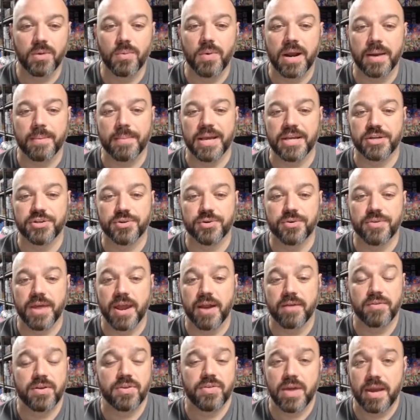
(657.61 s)
want to make sure that
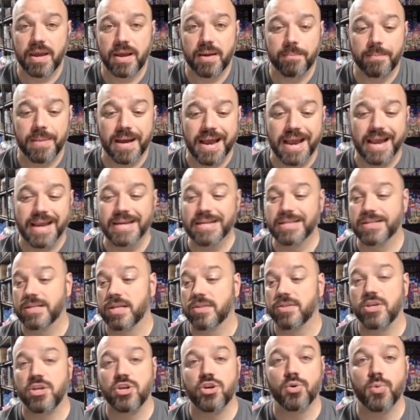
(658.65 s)
everything I'm buying is
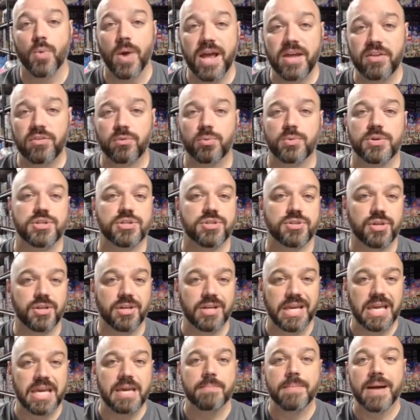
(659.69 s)
in the US, which is going
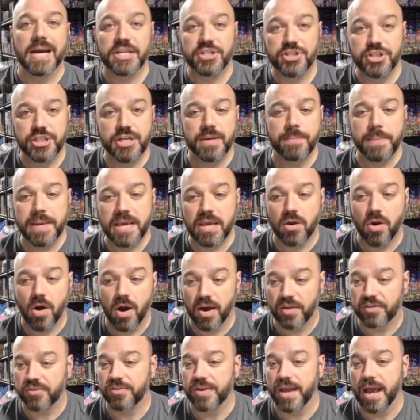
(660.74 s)
to keep my shipping costs